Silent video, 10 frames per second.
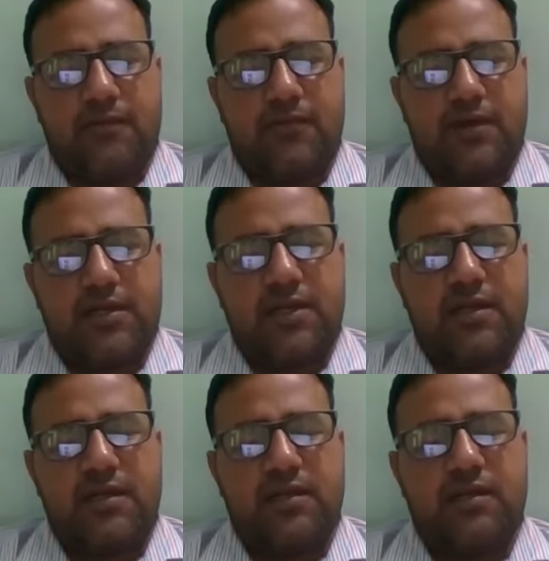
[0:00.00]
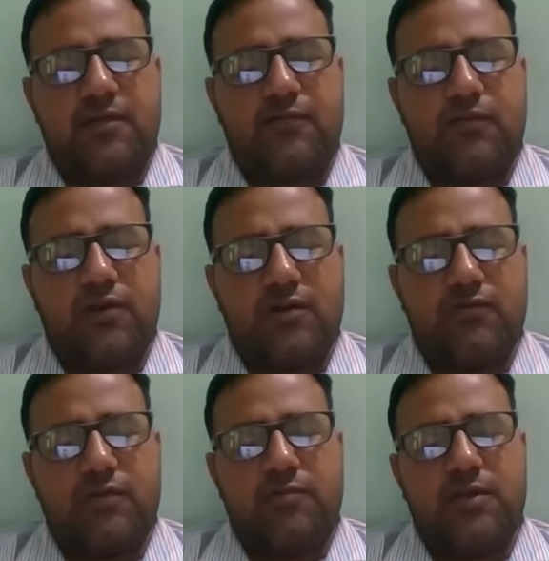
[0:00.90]
Fertile pollen
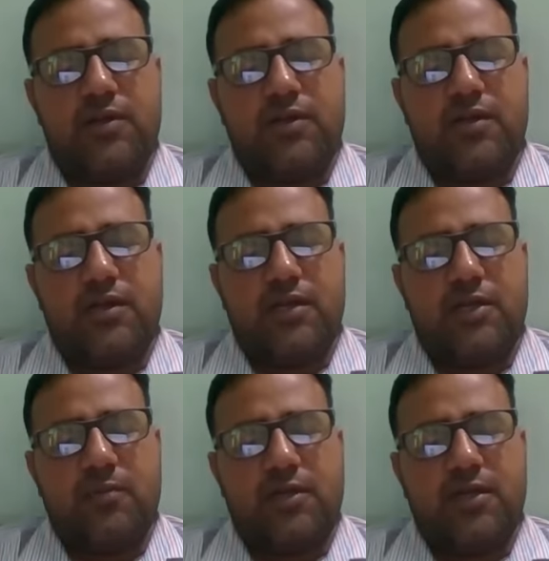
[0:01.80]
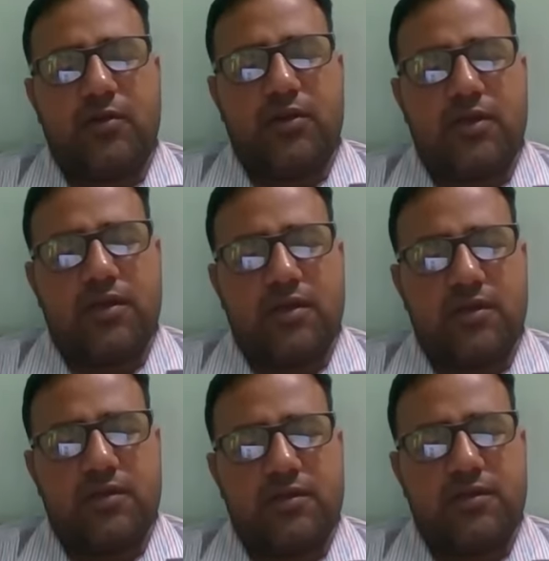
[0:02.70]
will be lemon yellow in color.